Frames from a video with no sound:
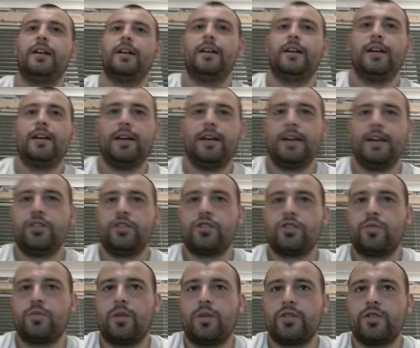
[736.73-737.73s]
he just
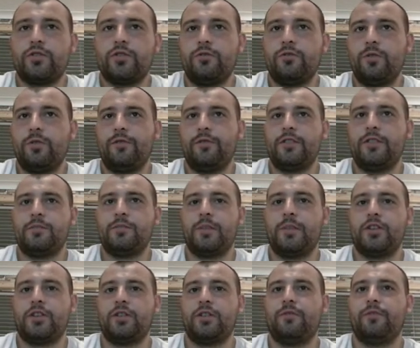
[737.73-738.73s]
wants to remove this
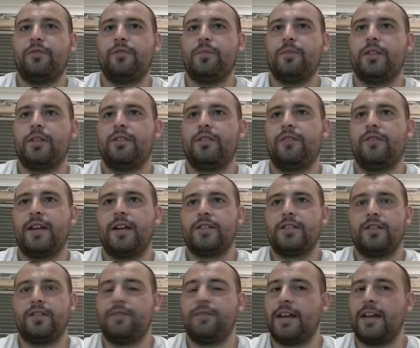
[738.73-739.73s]
bishop from the defense
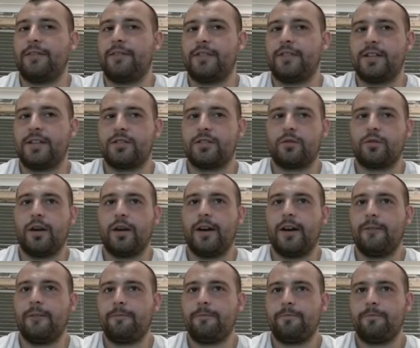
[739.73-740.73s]
of the f6 square.
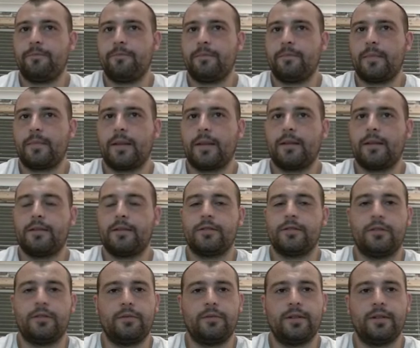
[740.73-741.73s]

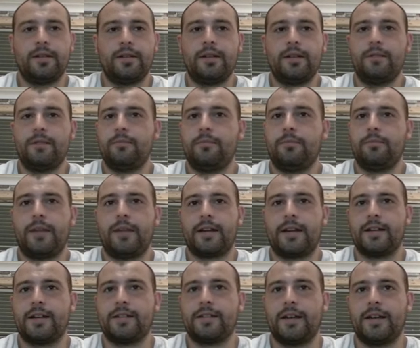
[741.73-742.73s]
So black
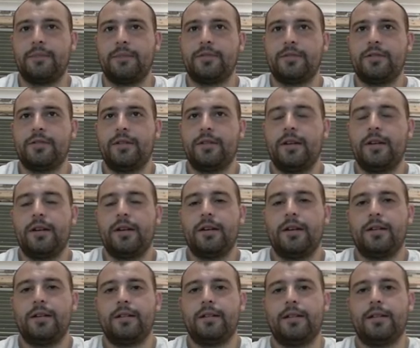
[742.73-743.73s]
accepts.
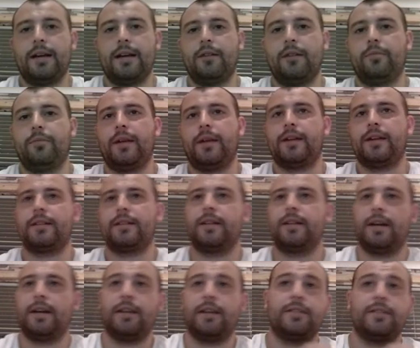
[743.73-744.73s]
Now
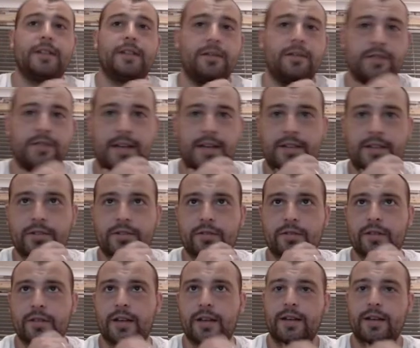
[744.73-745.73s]
Tal takes on
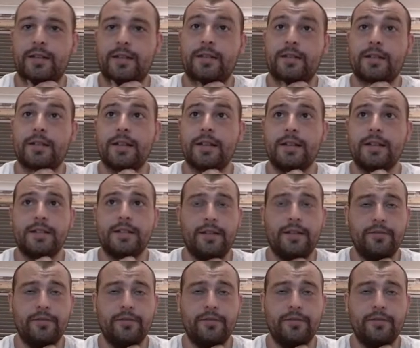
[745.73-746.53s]
d7.